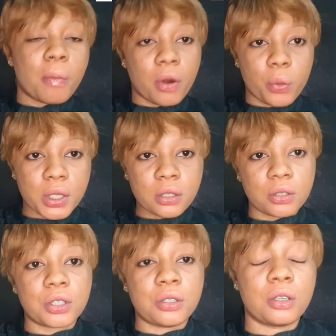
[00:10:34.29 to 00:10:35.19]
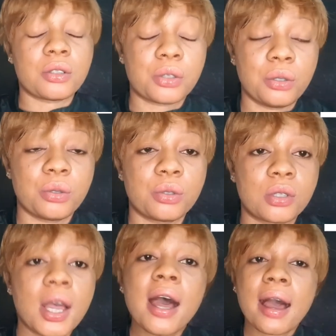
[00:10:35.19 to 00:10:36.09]
but with continuous
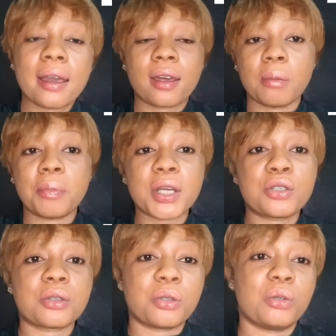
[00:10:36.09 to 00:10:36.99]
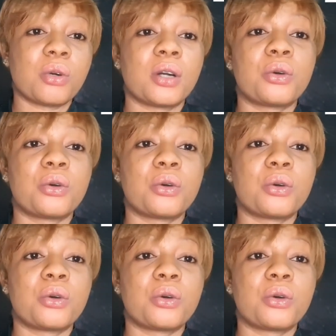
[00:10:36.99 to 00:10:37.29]
use I can bet you are